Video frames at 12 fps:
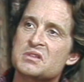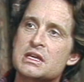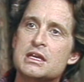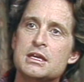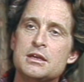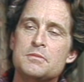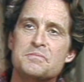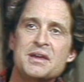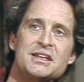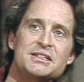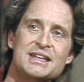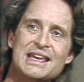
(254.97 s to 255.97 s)
He
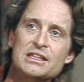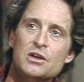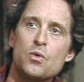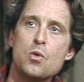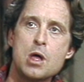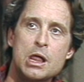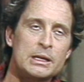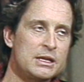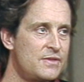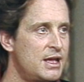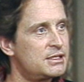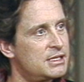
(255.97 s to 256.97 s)
maintained the quality
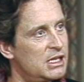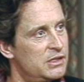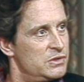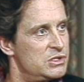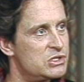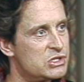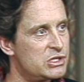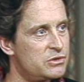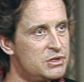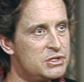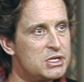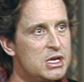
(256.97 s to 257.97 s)
of that television
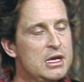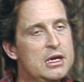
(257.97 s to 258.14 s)
series,